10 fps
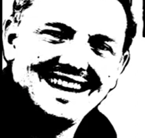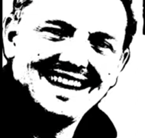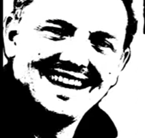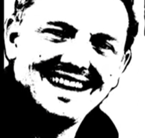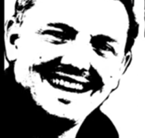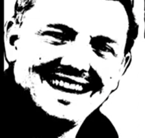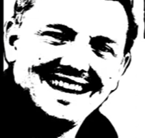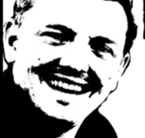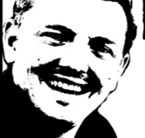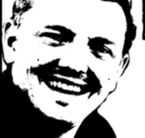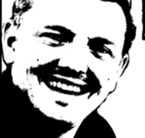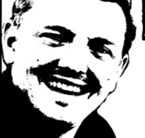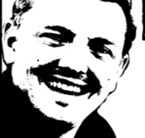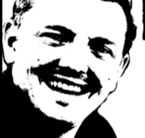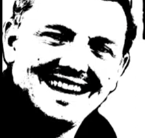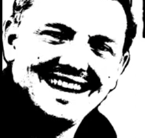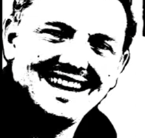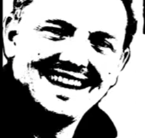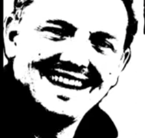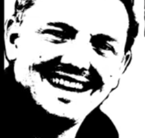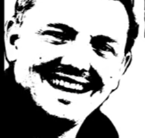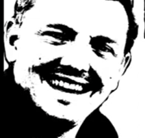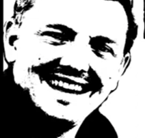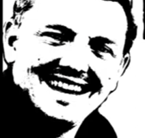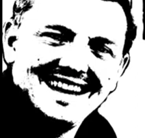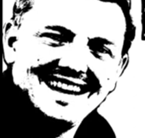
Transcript: But other than that, the cars are looking strong.